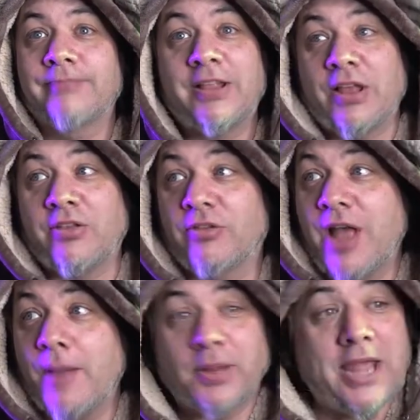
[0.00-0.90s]
It's just
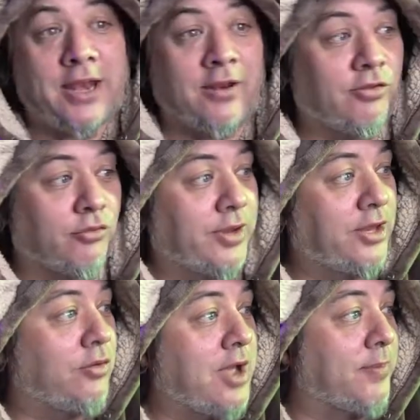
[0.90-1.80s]
complicated. This is really
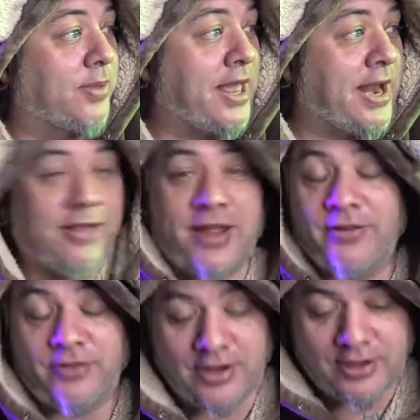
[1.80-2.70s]
too complicated. I
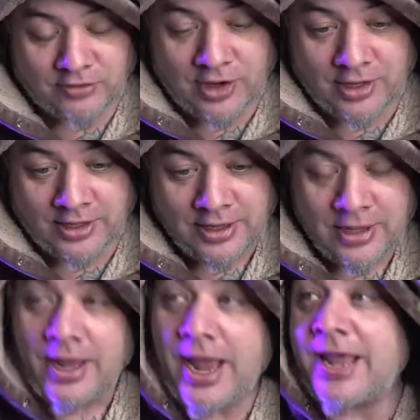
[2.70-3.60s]
just need to get started
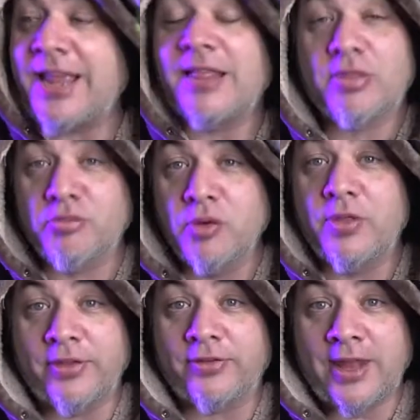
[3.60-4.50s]
and get through
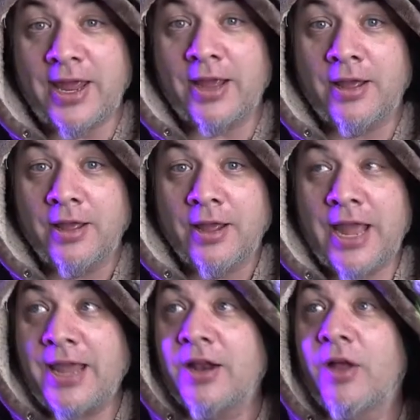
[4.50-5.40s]
this thing
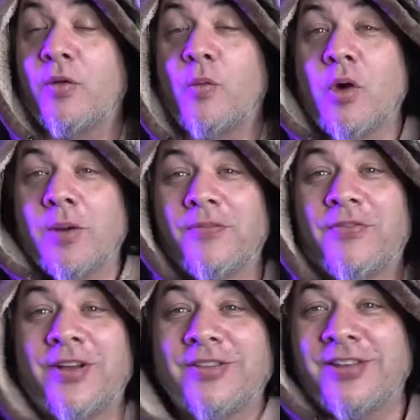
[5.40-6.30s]
and get all the warm
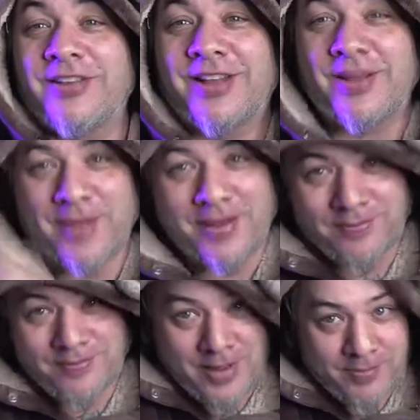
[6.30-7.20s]
fuzzies like
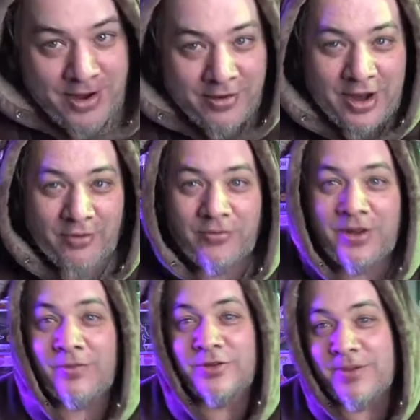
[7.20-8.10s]
my bear
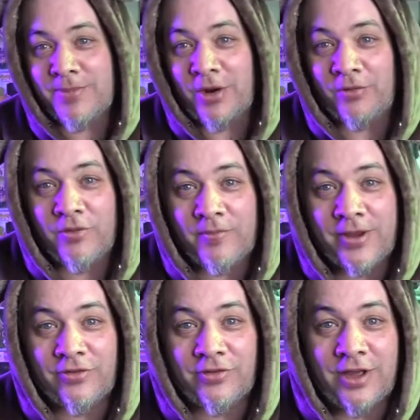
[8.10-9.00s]
outfit, which I borrowed from
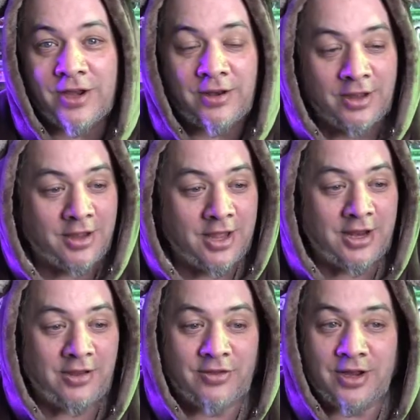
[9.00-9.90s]
my son, and
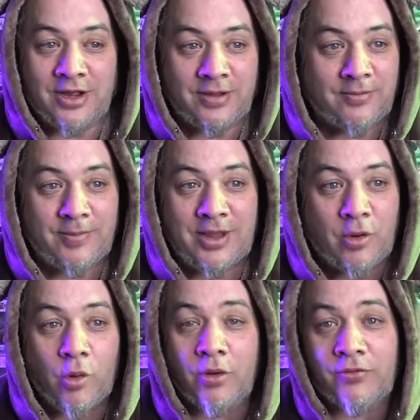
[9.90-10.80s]
he's gonna be
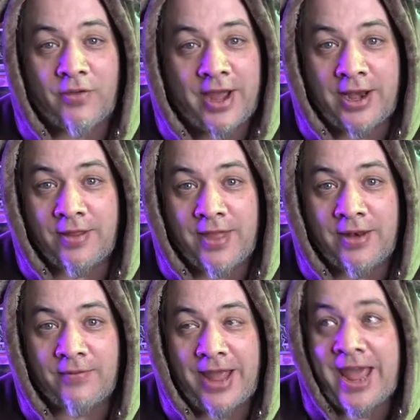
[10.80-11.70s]
horrified
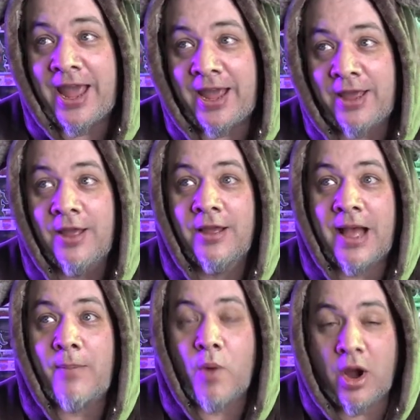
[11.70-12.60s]
that A,
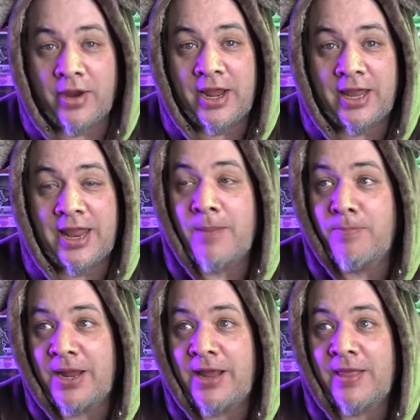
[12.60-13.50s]
I'm wearing it, and
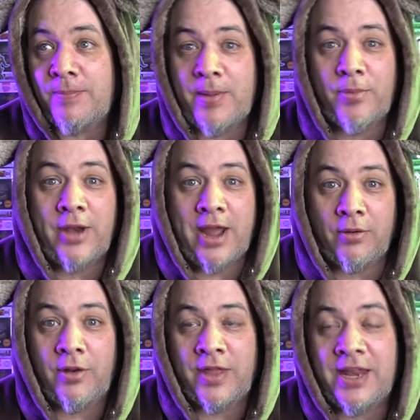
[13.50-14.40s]
B, that people
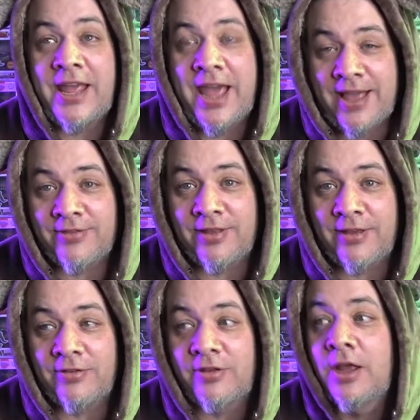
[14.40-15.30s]
now know that he has
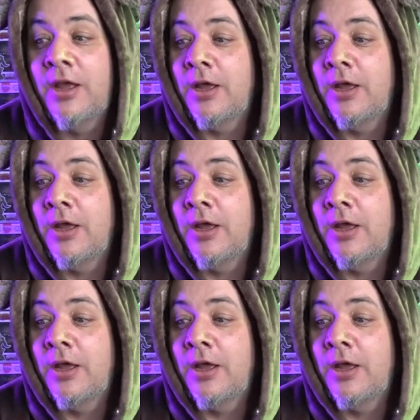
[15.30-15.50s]
this.